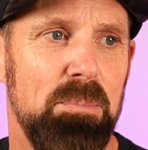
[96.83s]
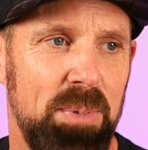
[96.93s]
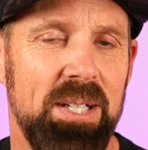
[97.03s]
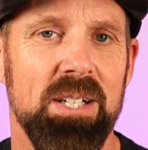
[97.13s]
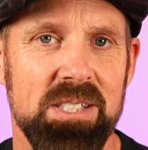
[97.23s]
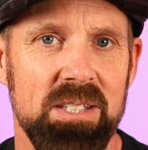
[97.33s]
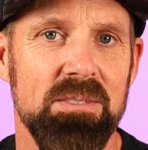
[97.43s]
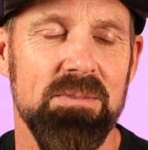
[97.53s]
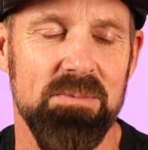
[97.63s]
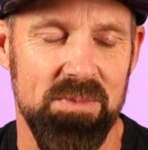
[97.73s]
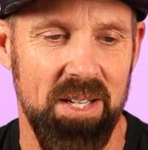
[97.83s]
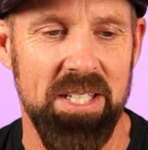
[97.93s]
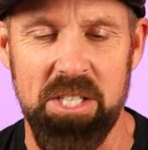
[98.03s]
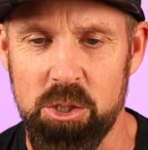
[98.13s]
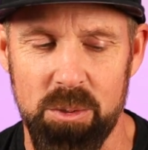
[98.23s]
because of
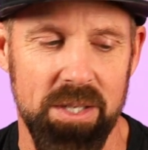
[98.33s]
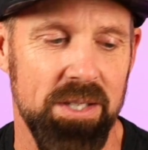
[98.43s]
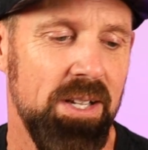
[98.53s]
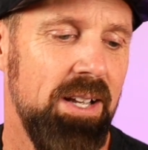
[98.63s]
an injury.